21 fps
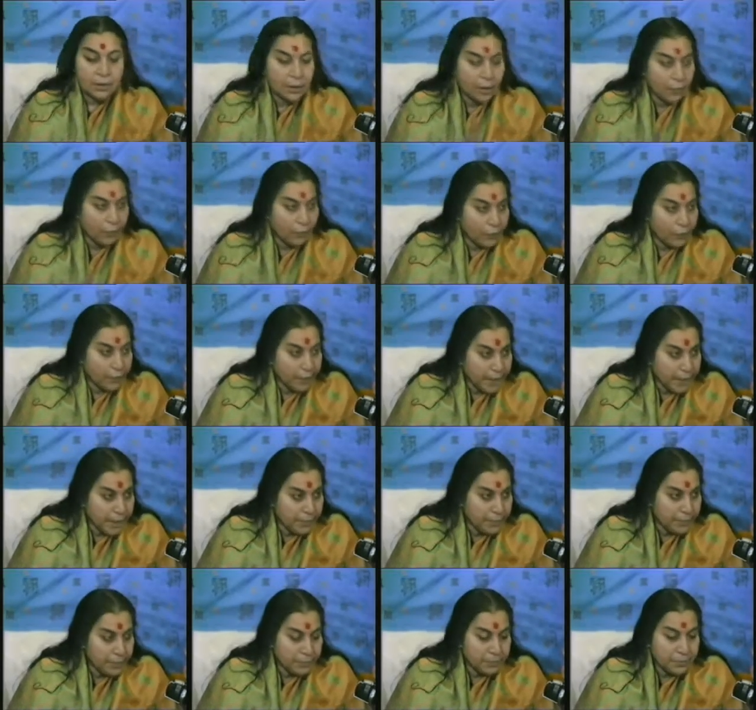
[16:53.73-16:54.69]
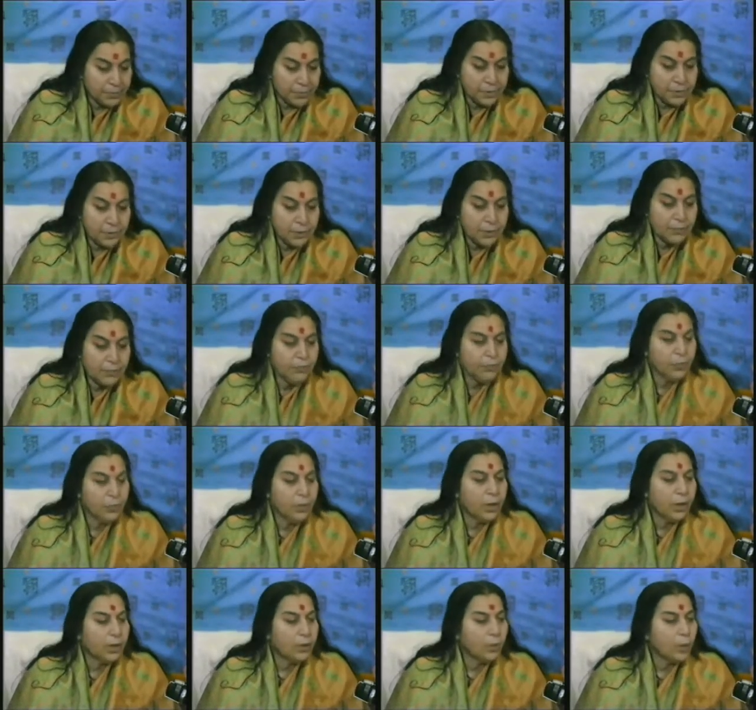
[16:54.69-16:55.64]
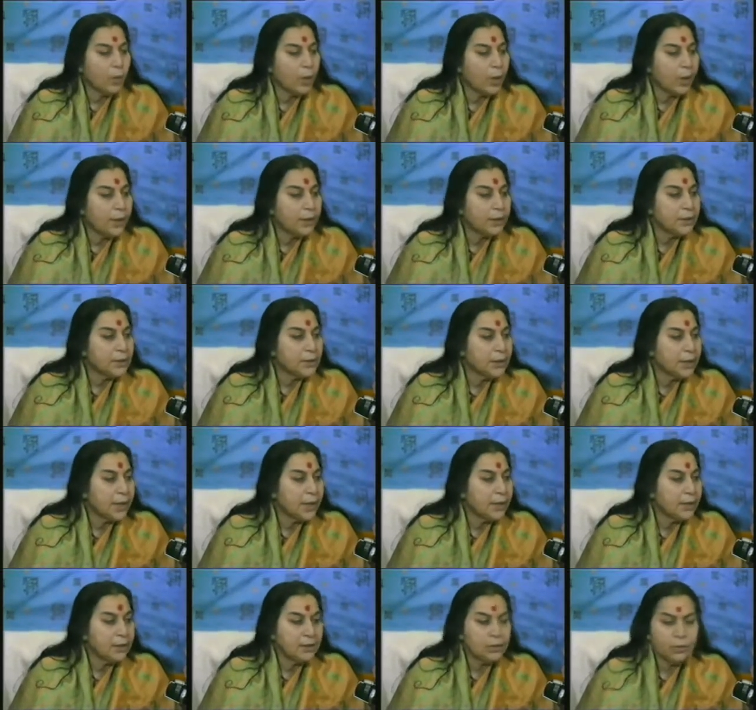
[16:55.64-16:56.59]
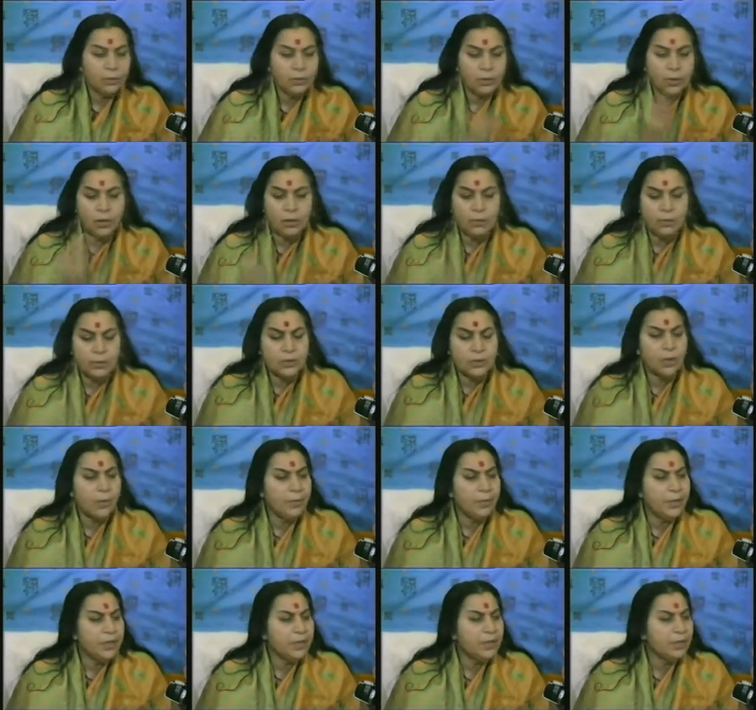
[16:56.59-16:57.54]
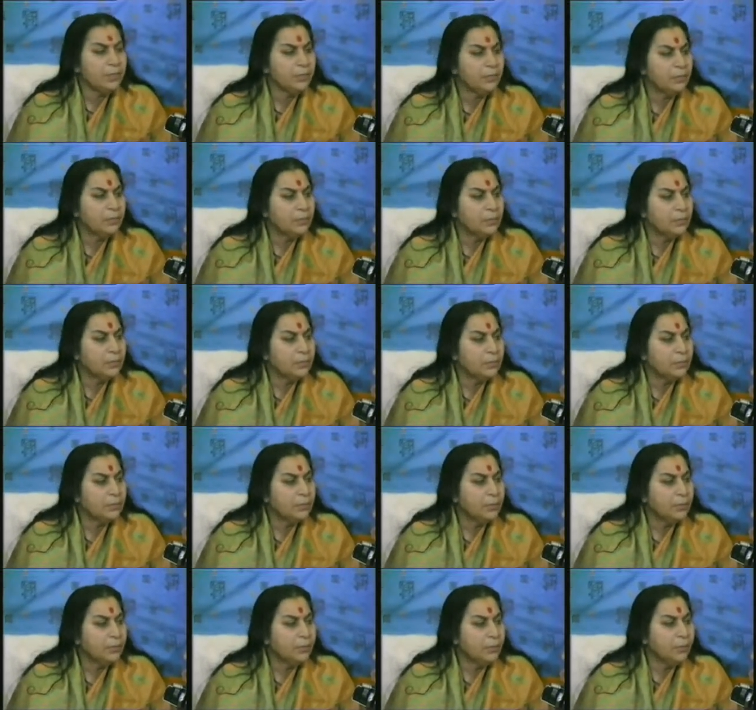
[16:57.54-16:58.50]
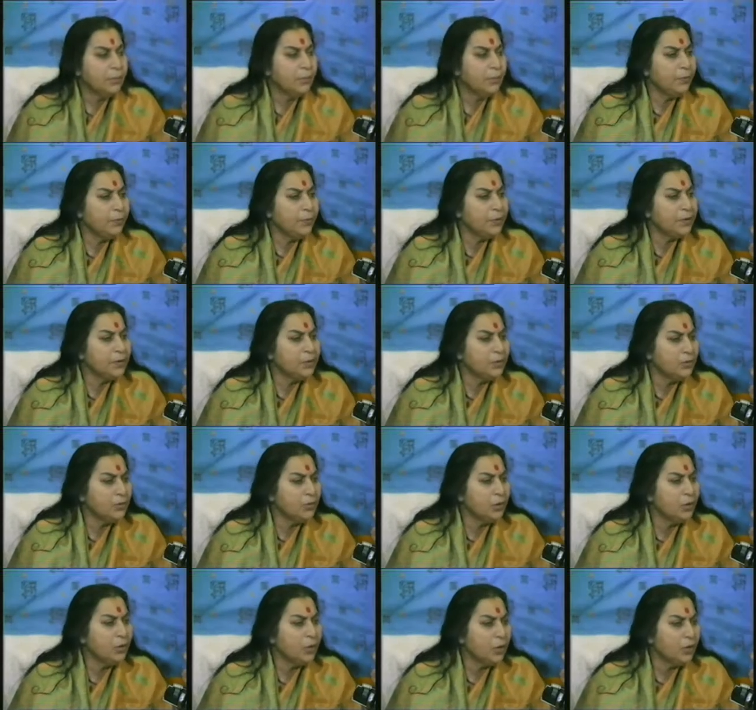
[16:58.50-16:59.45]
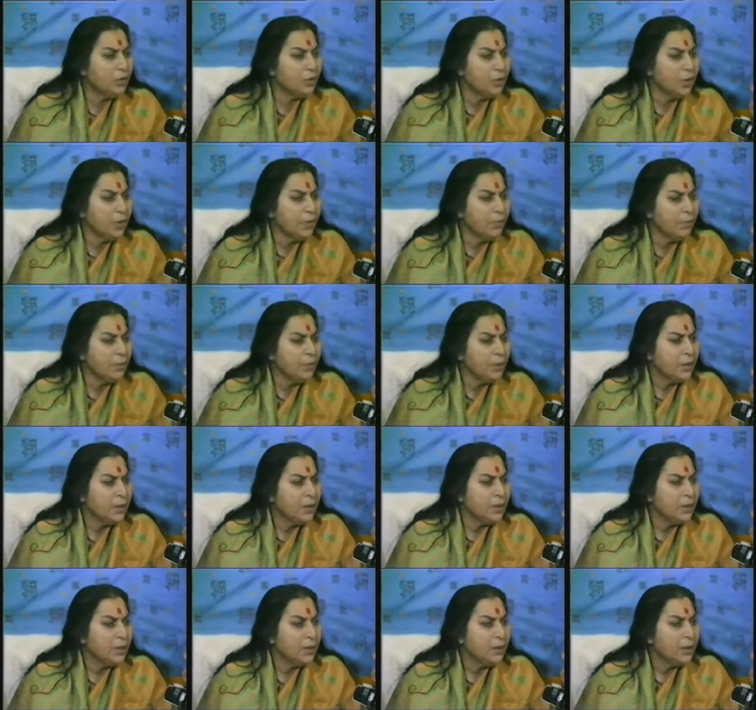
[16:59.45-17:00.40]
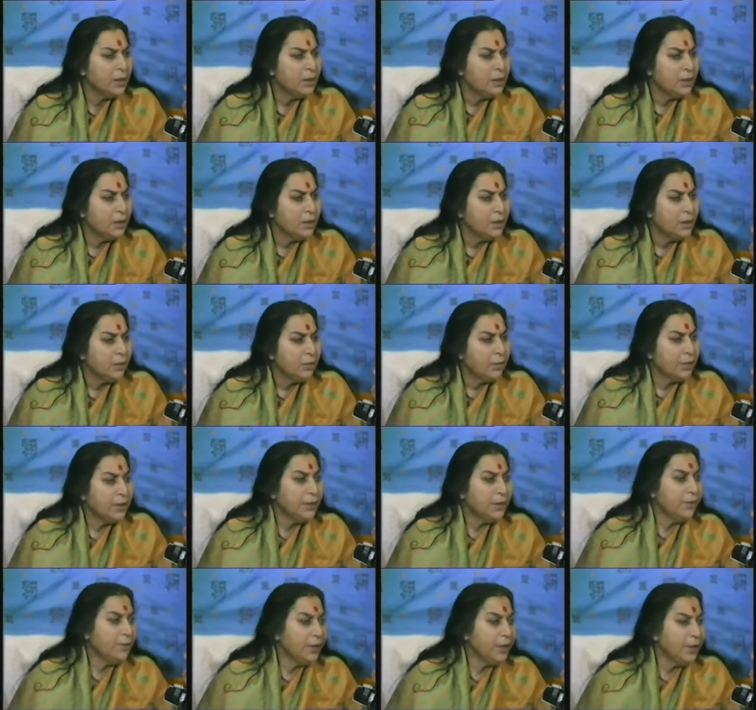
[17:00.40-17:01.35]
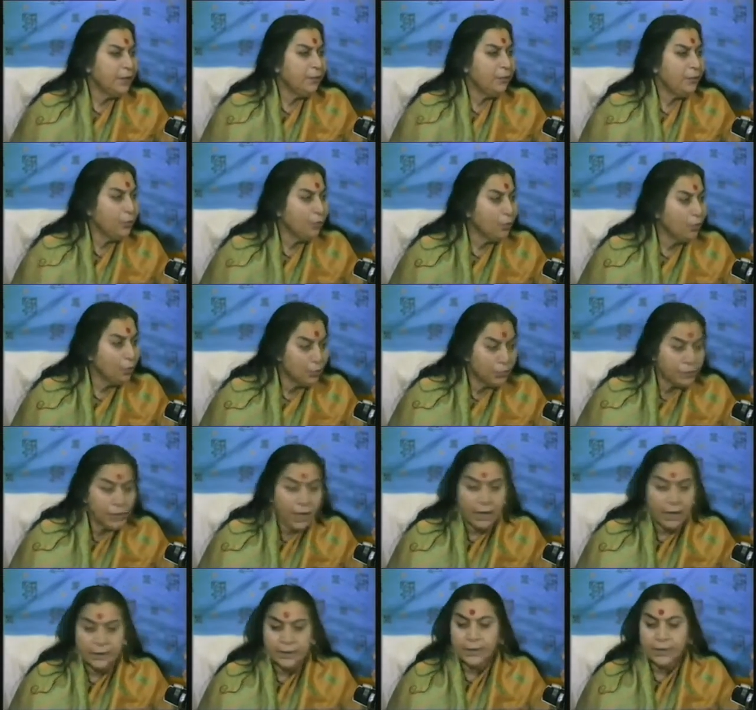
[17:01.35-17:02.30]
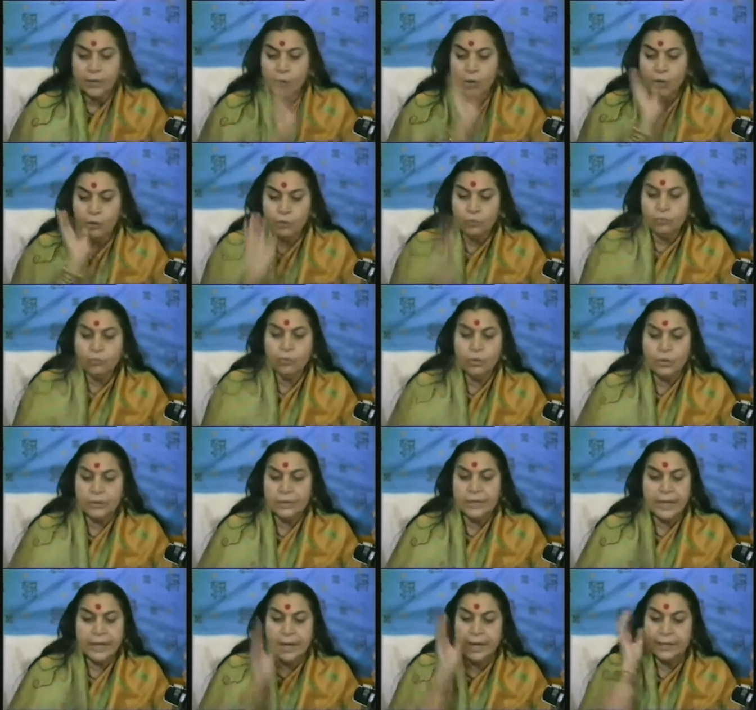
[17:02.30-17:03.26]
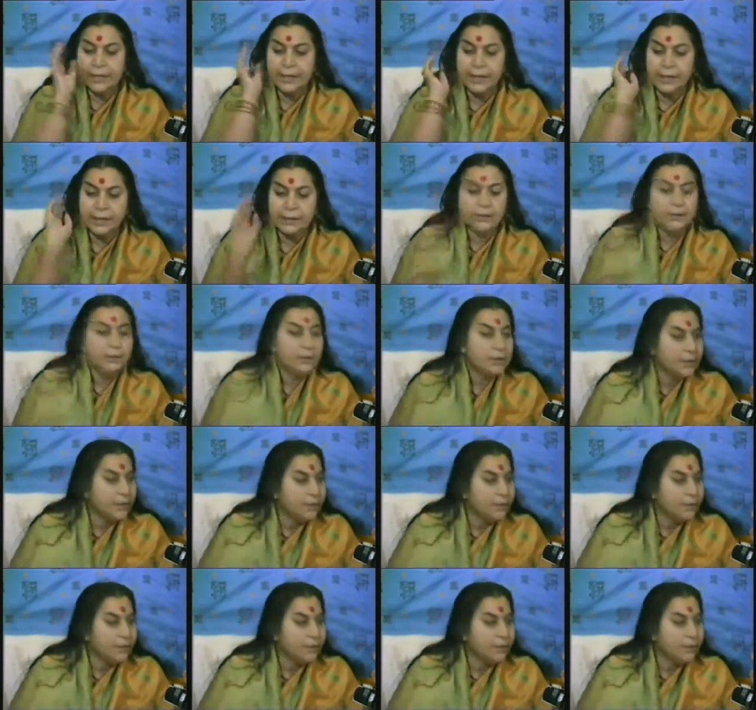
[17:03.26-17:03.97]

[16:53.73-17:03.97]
Now, for that purpose, if you are quiet, silent, you will always dominate. People will listen to you, not to him. But even if you start saying, oh, you don't say like that, and this,